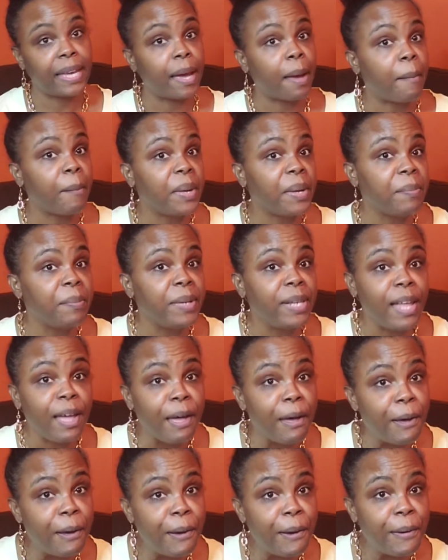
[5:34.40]
Comment
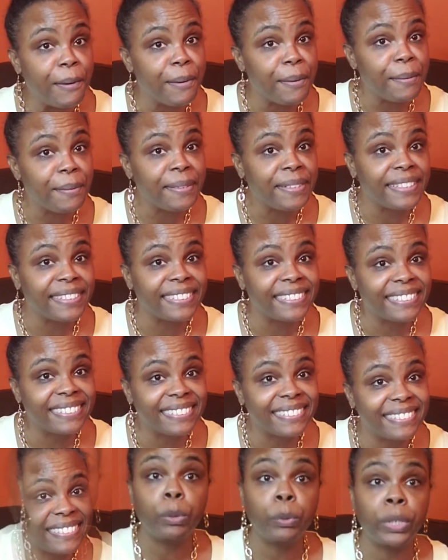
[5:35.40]
below.
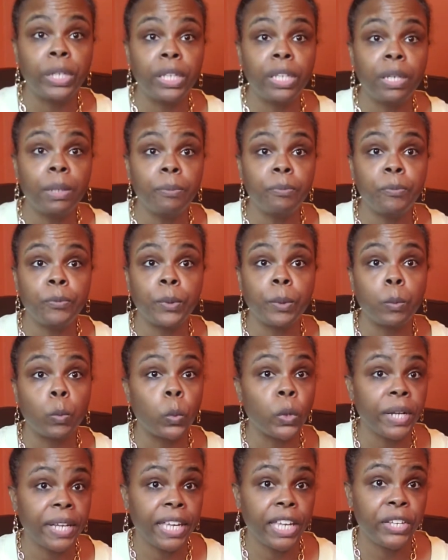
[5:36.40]
Following up from
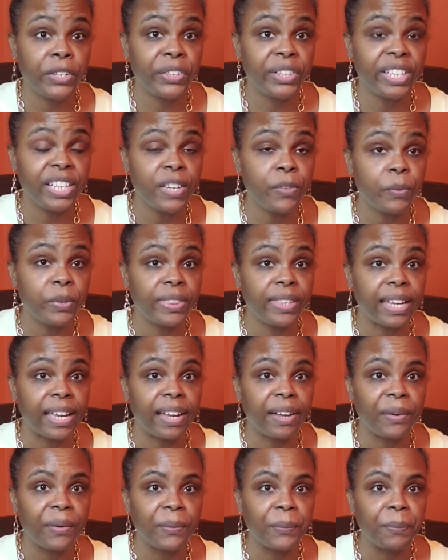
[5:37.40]
what can you live
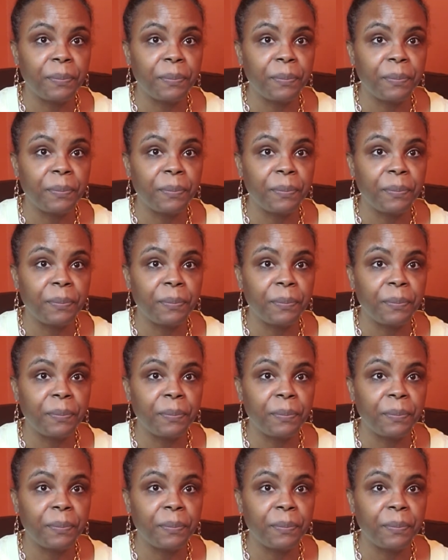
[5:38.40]
without,